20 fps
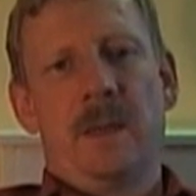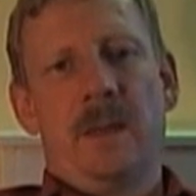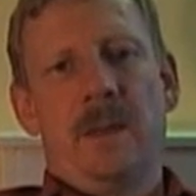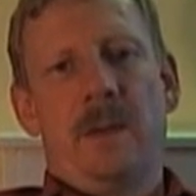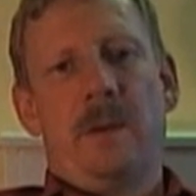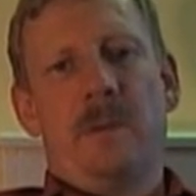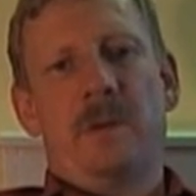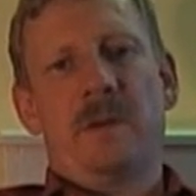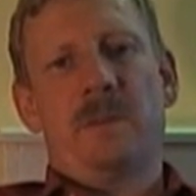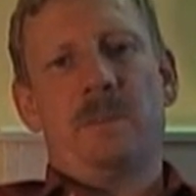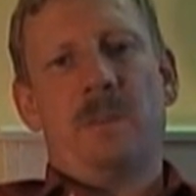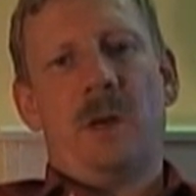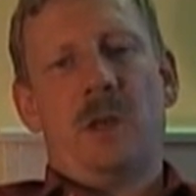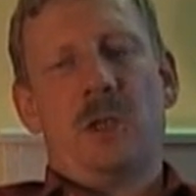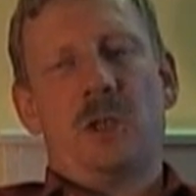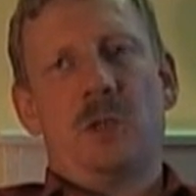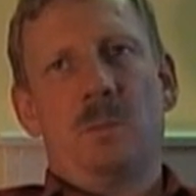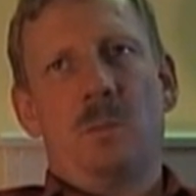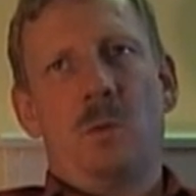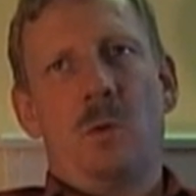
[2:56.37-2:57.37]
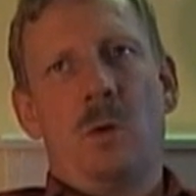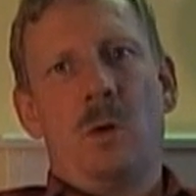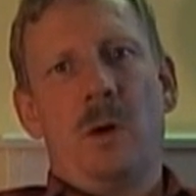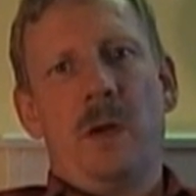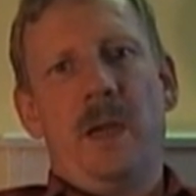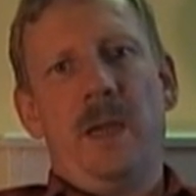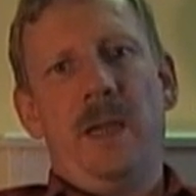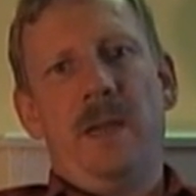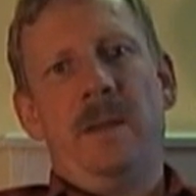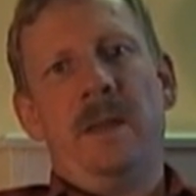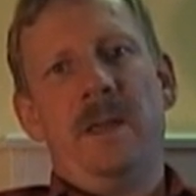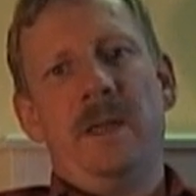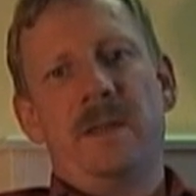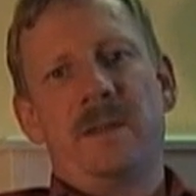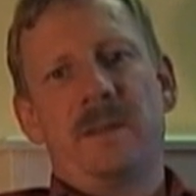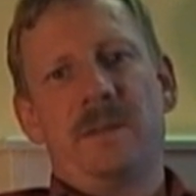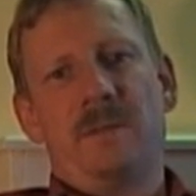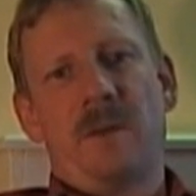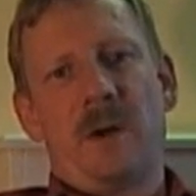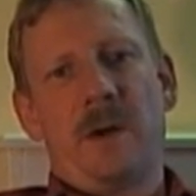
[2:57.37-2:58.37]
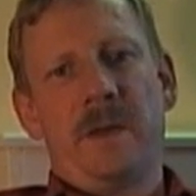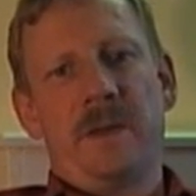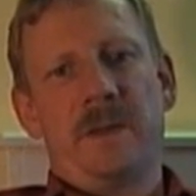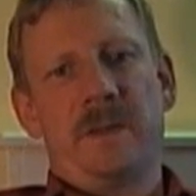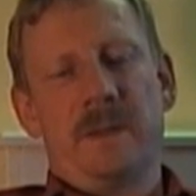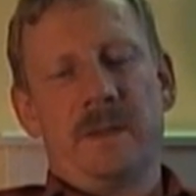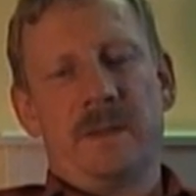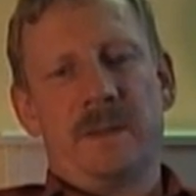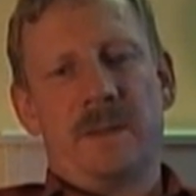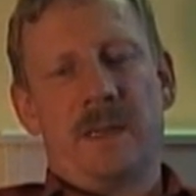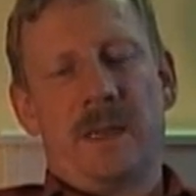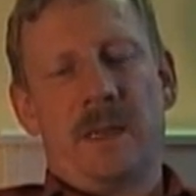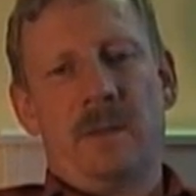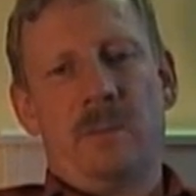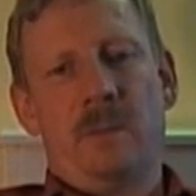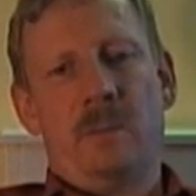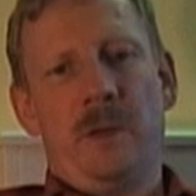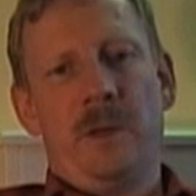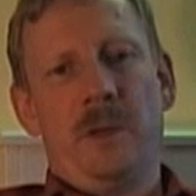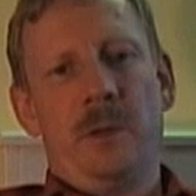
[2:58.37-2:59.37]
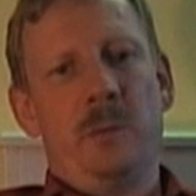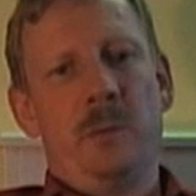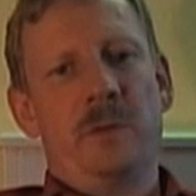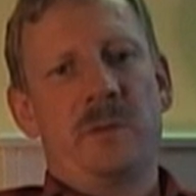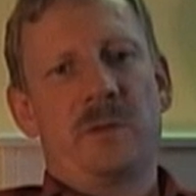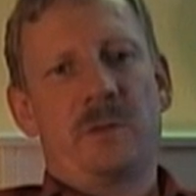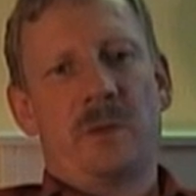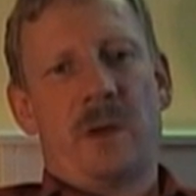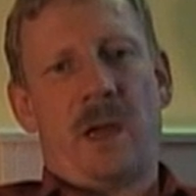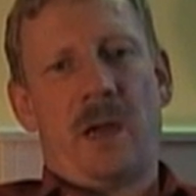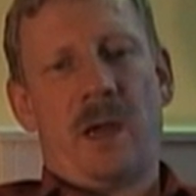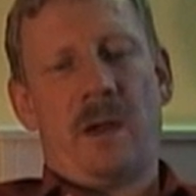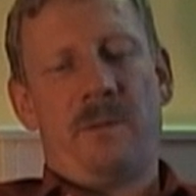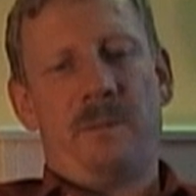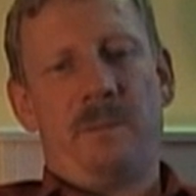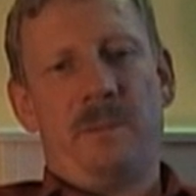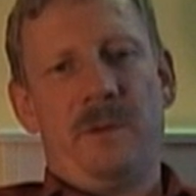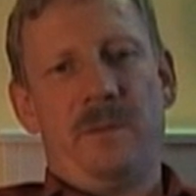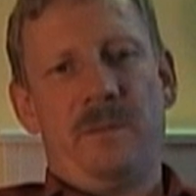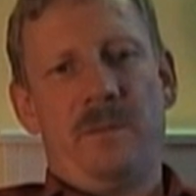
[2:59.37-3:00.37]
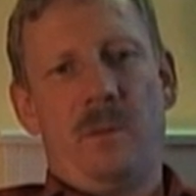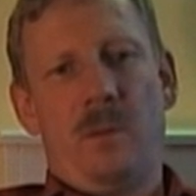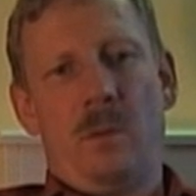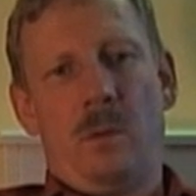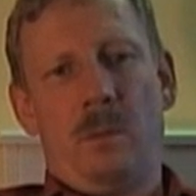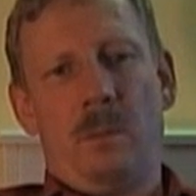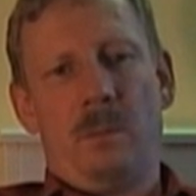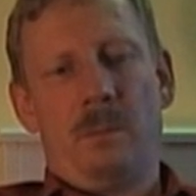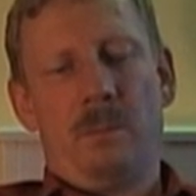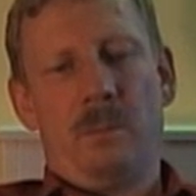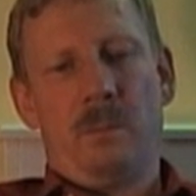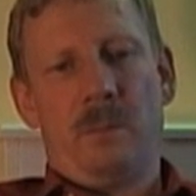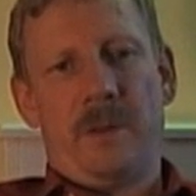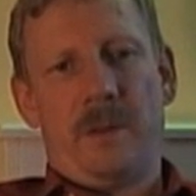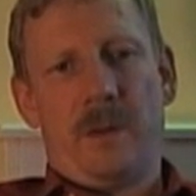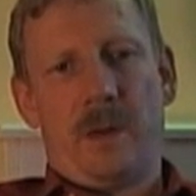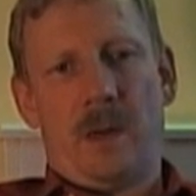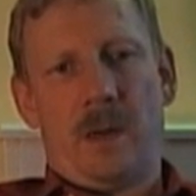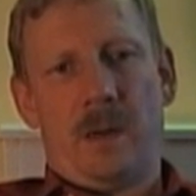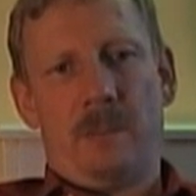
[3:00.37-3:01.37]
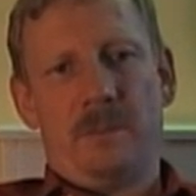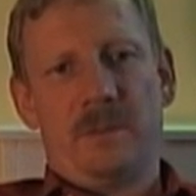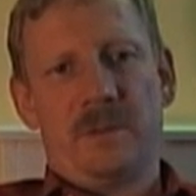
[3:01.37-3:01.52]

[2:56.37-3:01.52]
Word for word: there is much more in these devices than we used to have before with ARM.